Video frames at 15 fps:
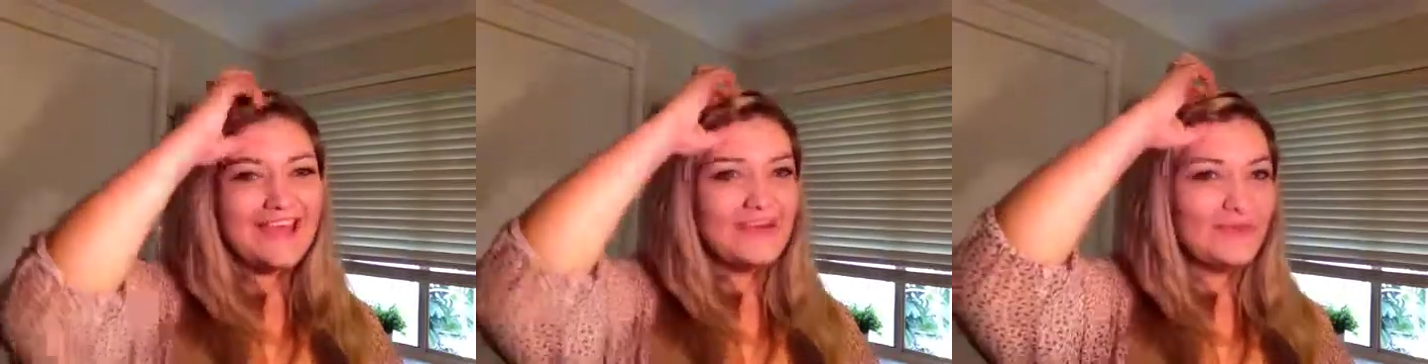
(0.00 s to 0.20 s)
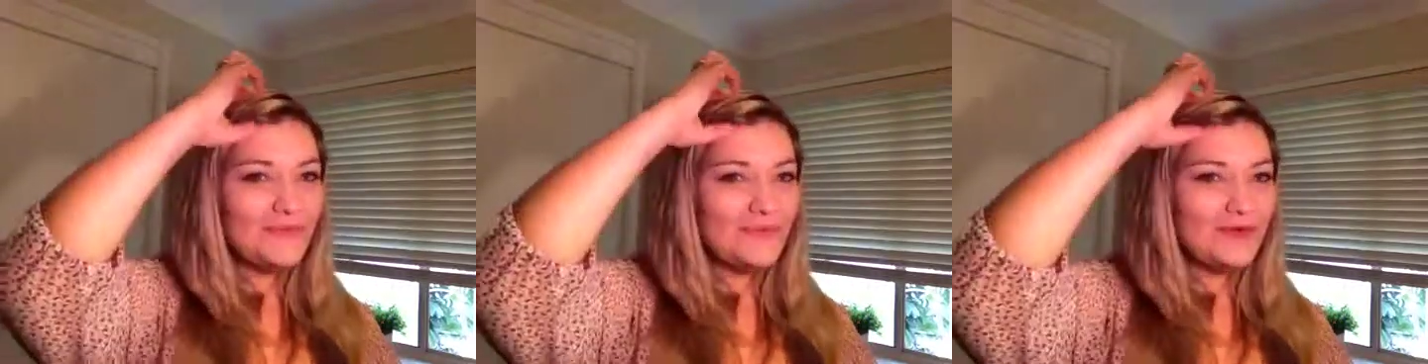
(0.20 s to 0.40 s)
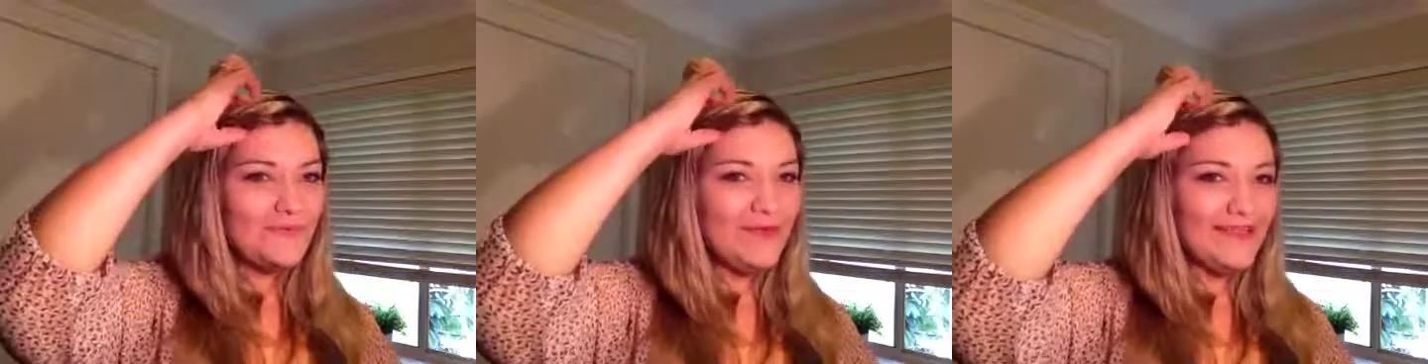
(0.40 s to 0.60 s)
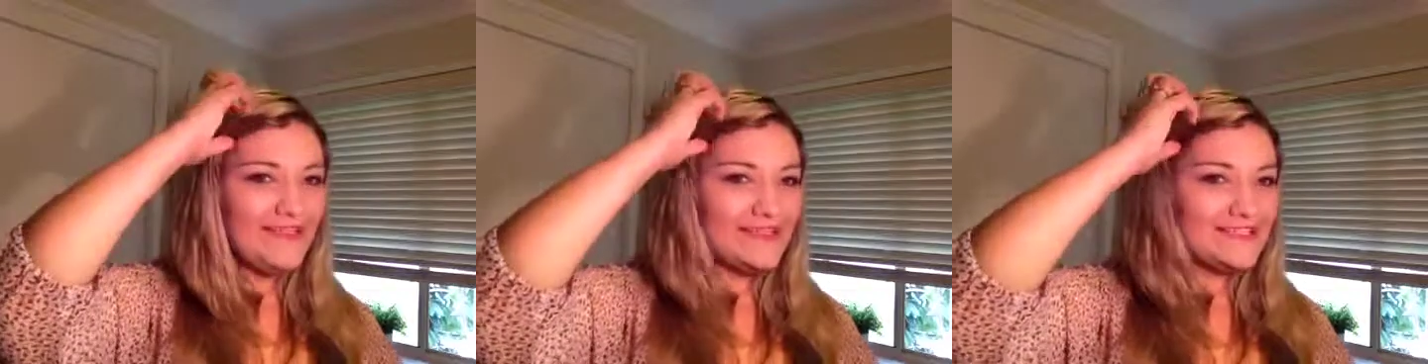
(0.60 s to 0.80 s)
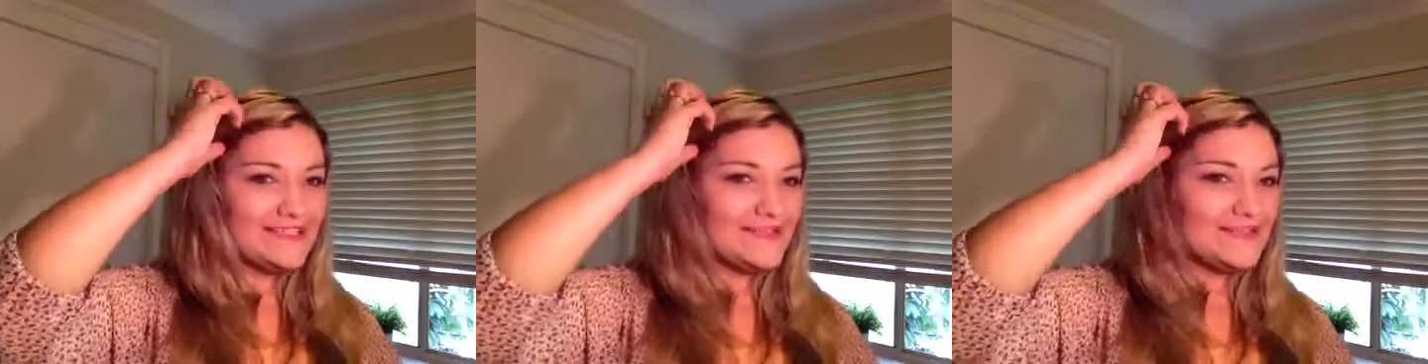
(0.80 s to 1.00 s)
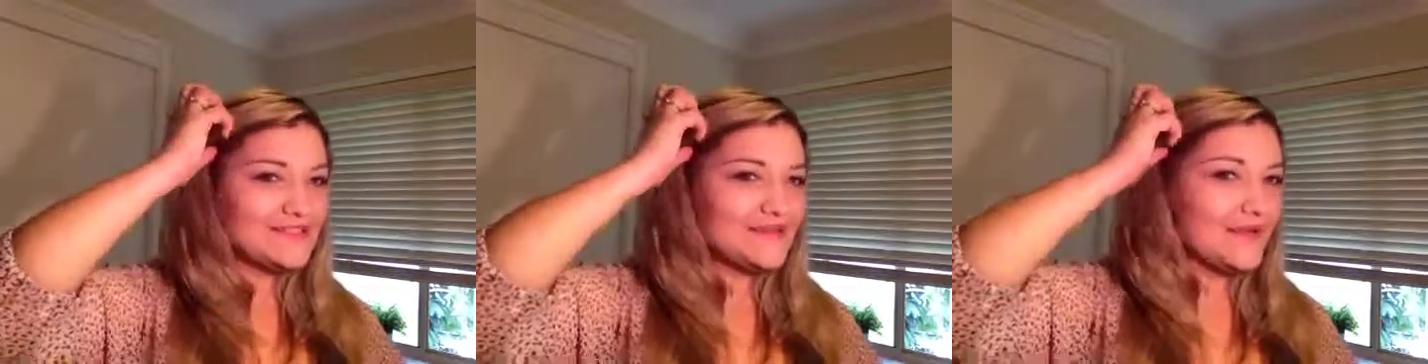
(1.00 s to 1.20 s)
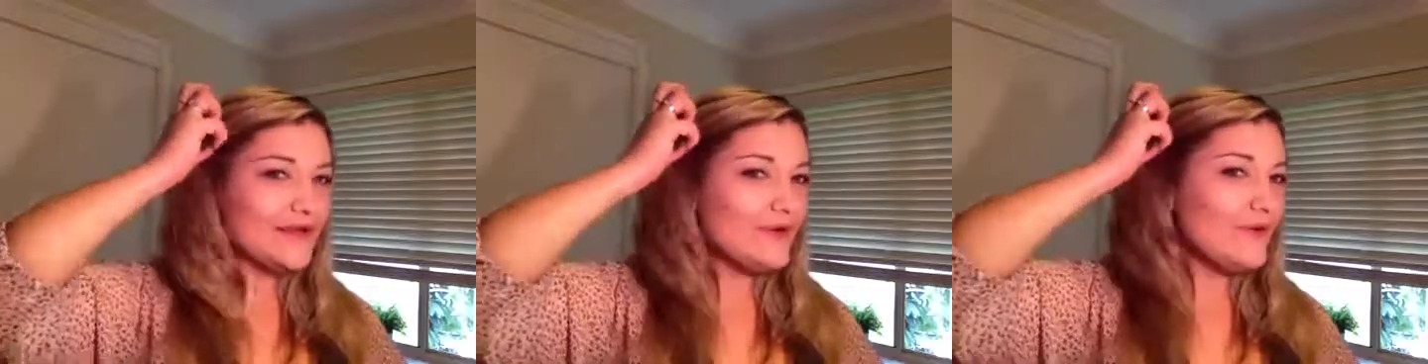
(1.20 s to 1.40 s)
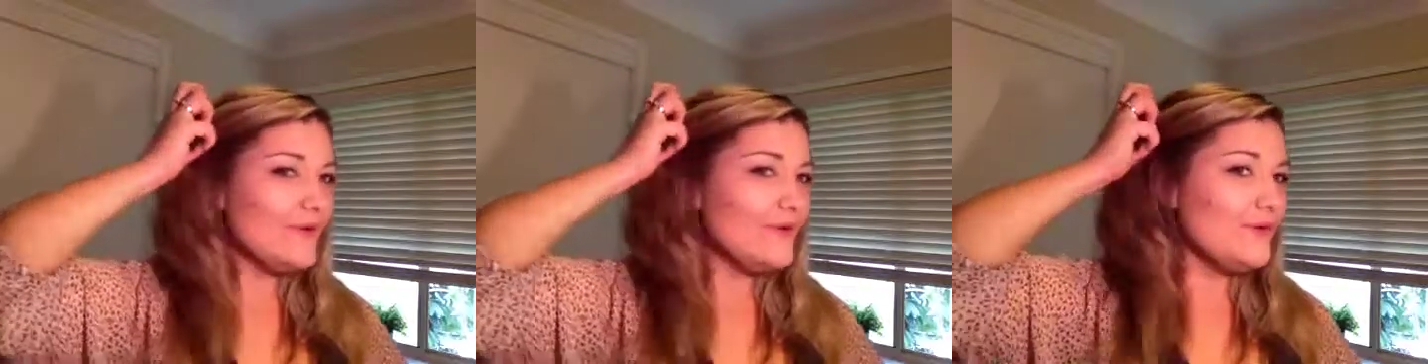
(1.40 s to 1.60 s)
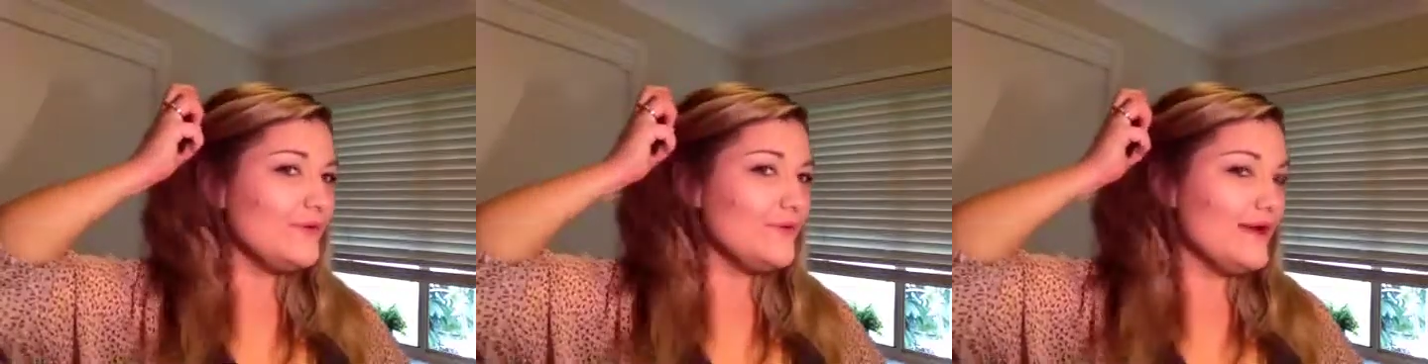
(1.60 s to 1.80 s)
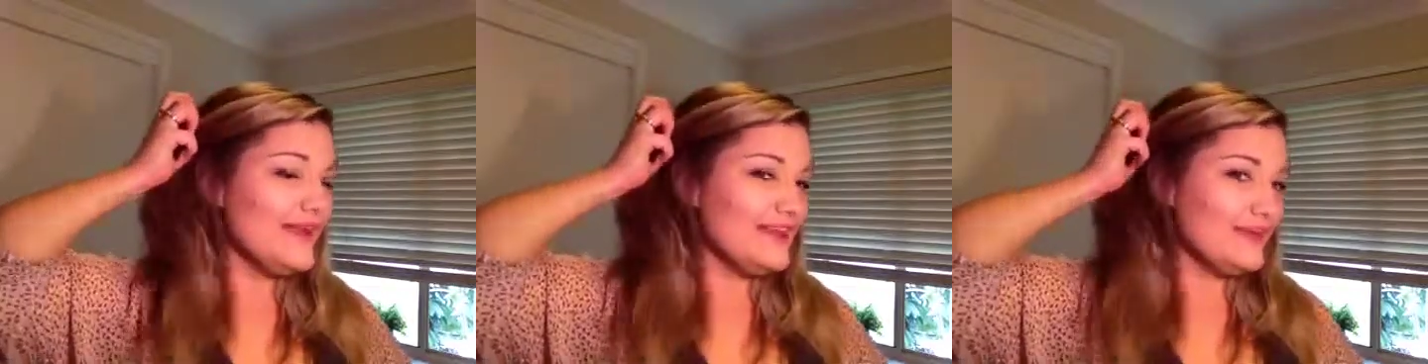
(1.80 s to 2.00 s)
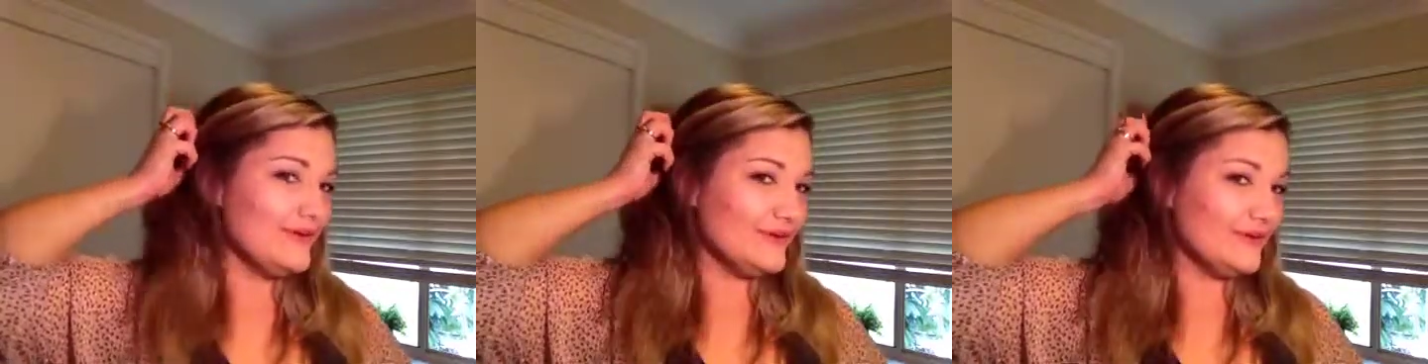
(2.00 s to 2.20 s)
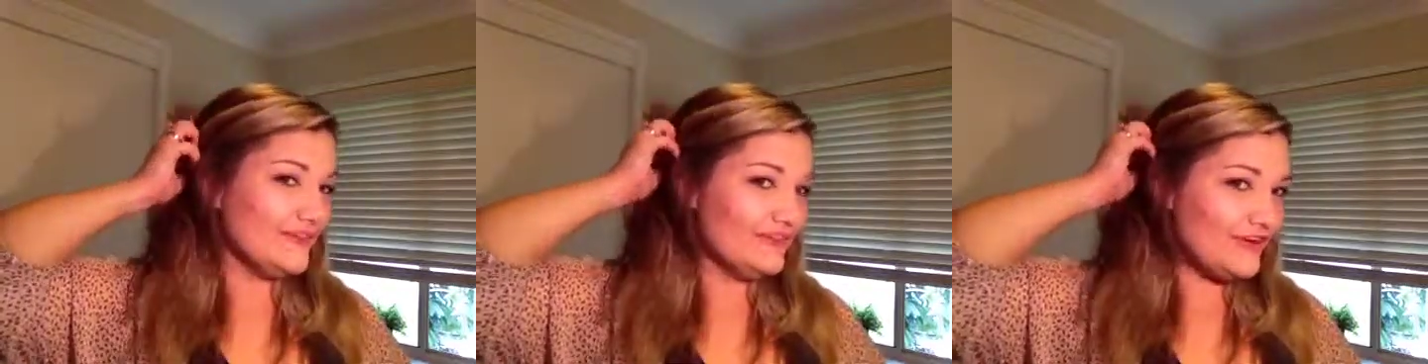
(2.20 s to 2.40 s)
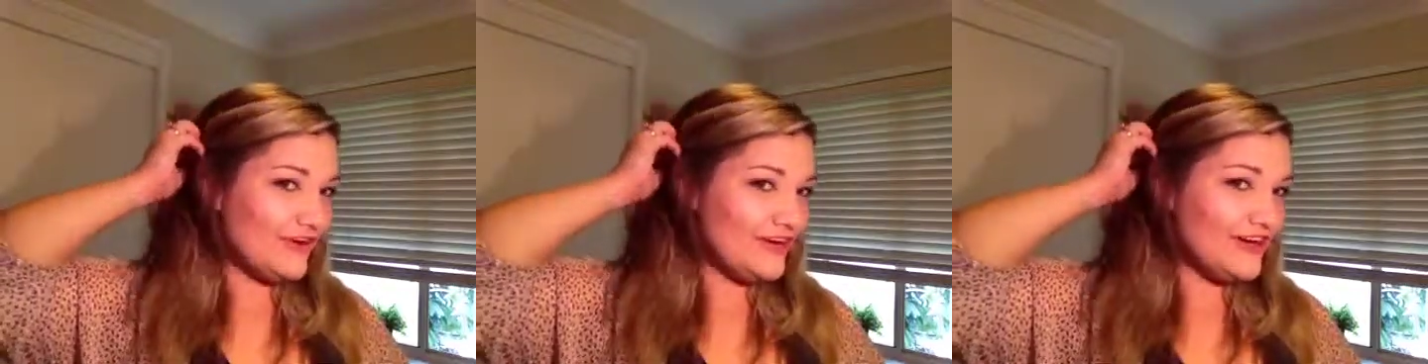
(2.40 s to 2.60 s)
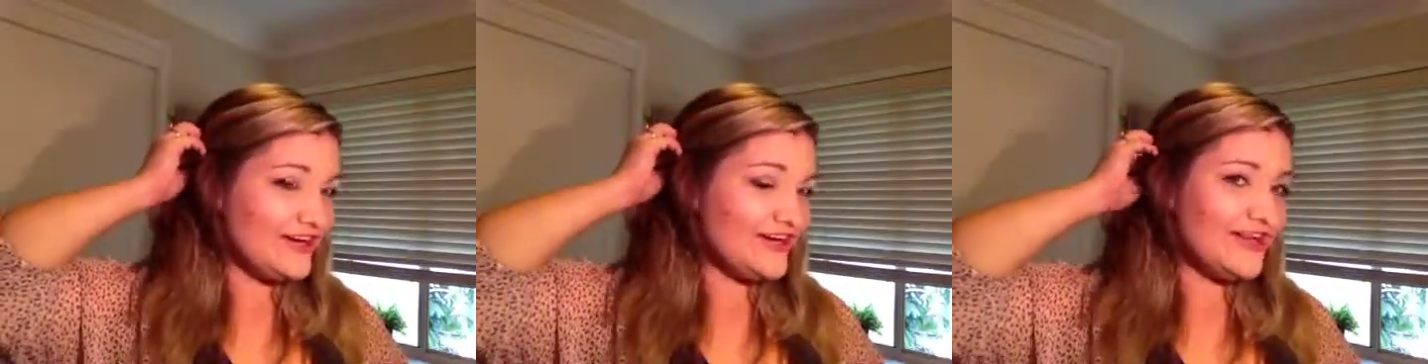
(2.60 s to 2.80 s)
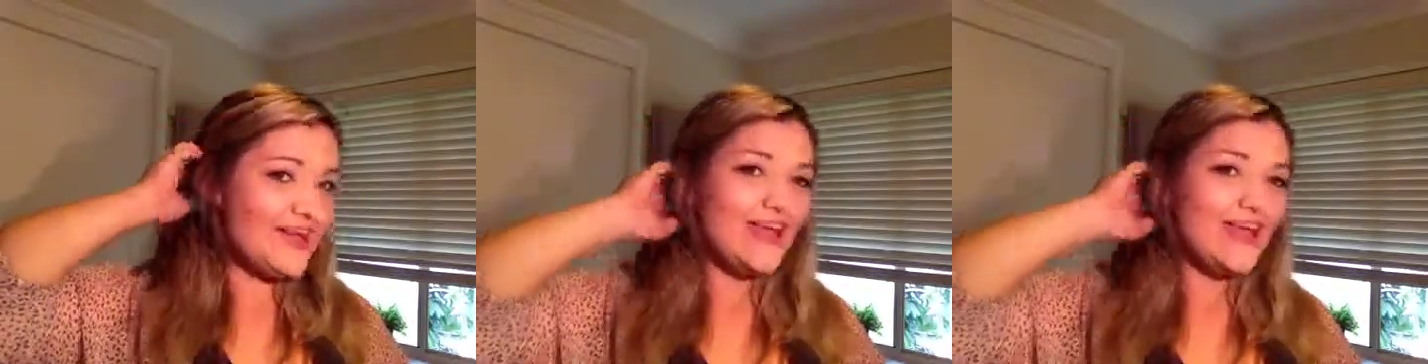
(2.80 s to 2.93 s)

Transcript: You want to make it so it's going all the way along your forehead,